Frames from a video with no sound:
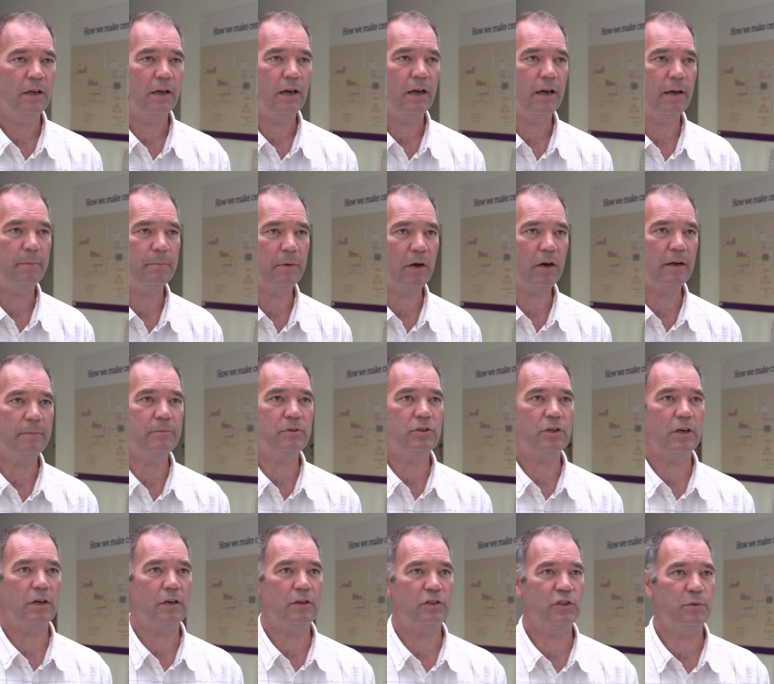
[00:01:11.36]
Um, I'm
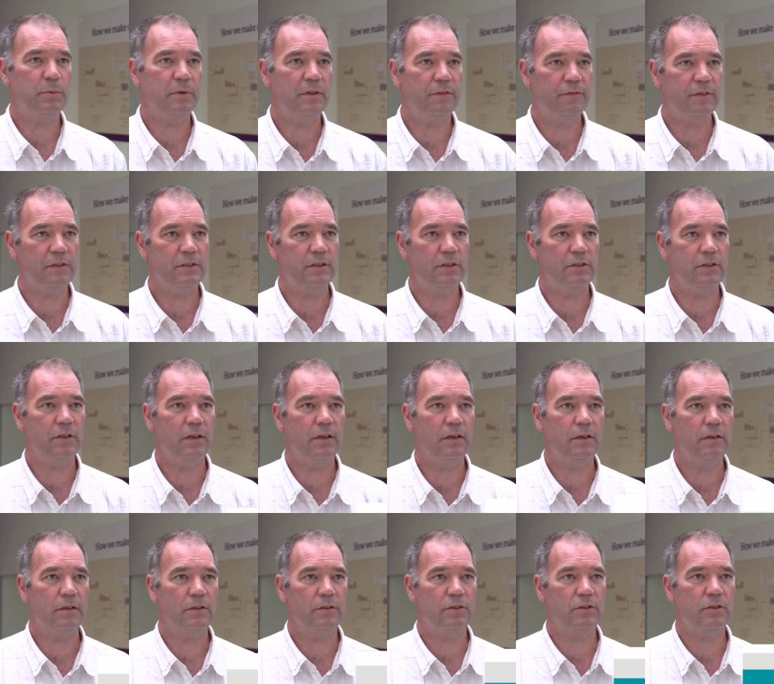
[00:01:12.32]
charged with
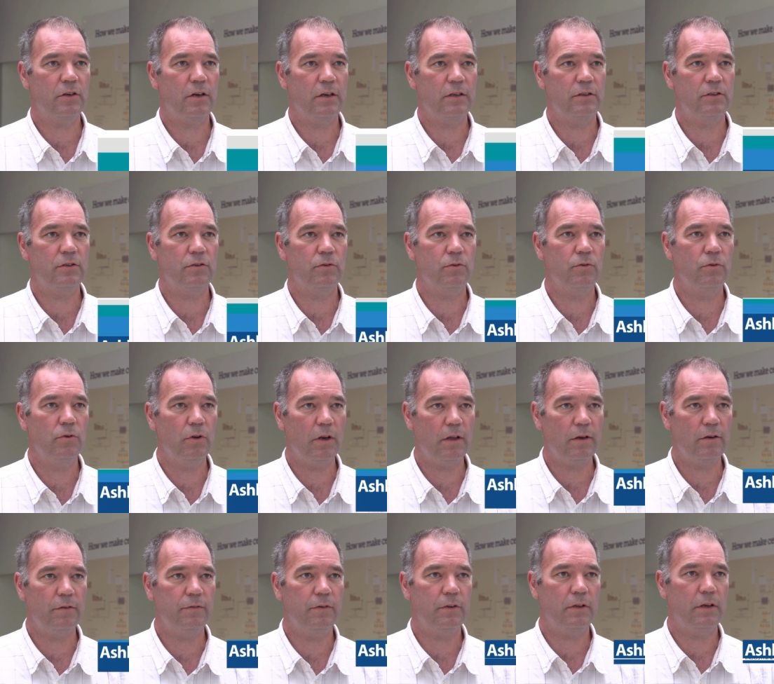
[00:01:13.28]
visiting sites all
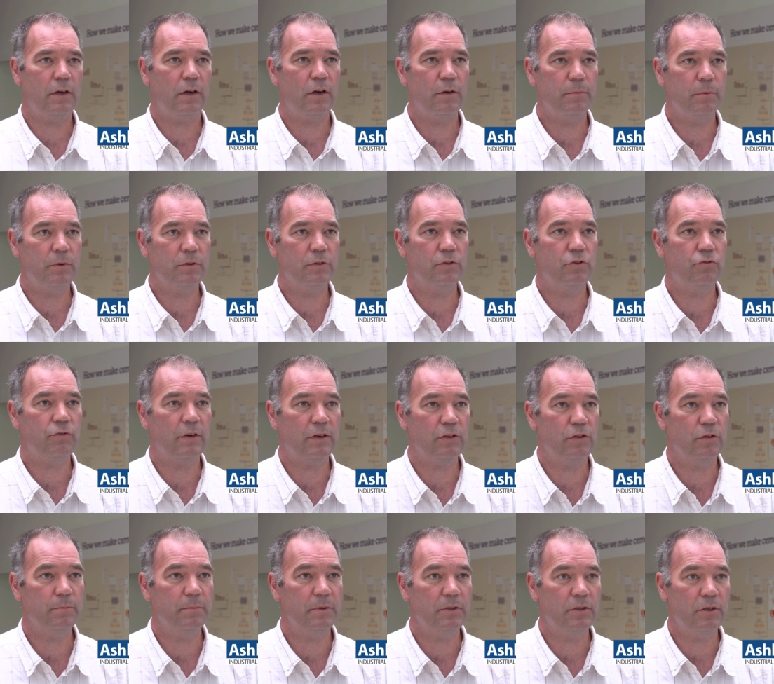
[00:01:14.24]
over the Hope
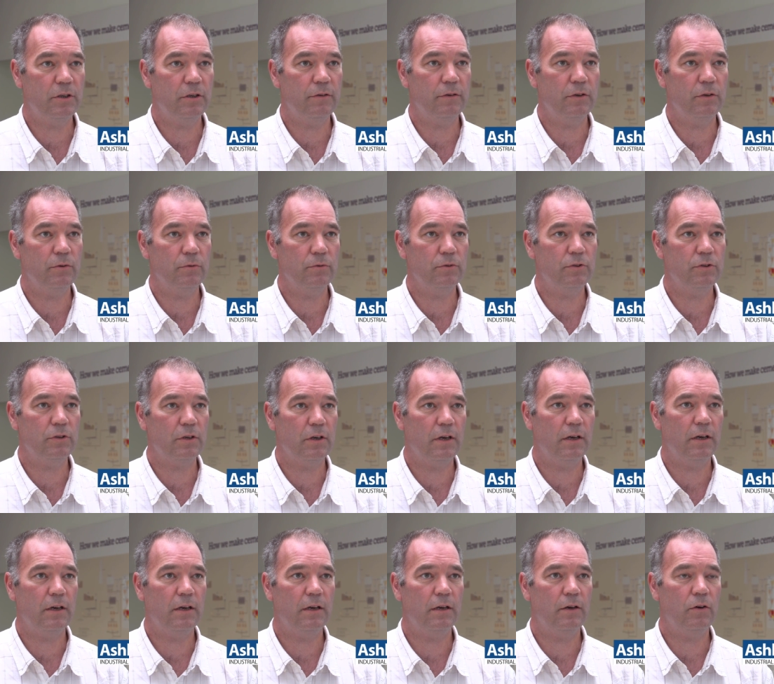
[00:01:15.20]
Construction Materials
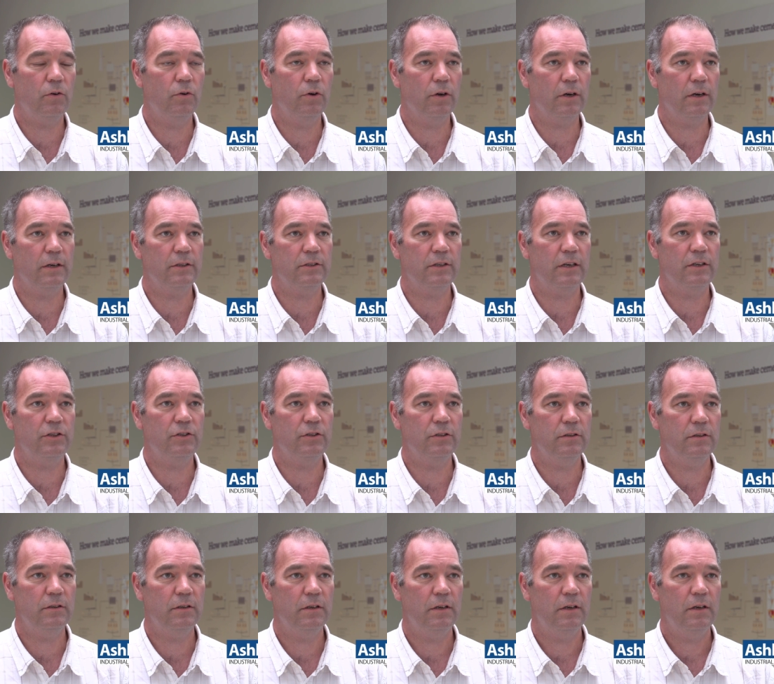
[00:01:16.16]
uh,
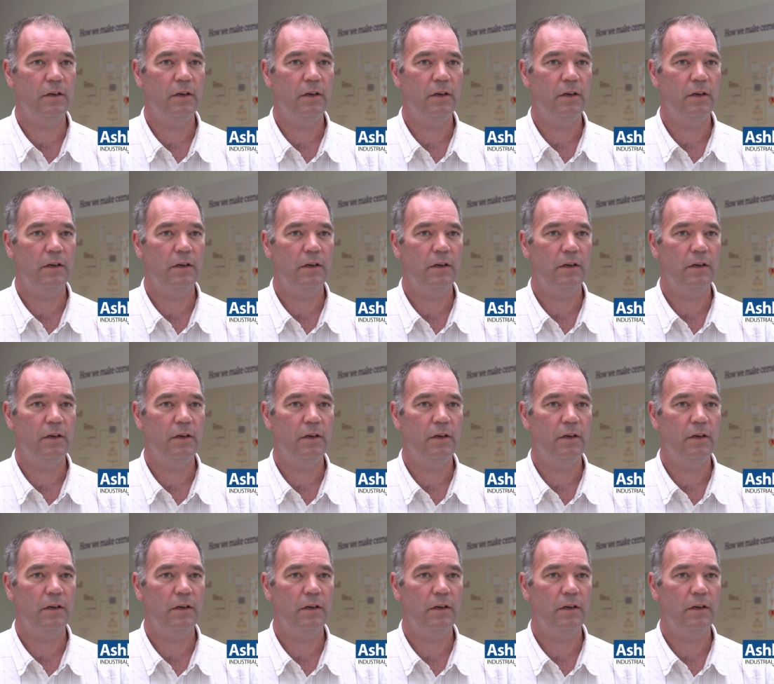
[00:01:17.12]
organisation.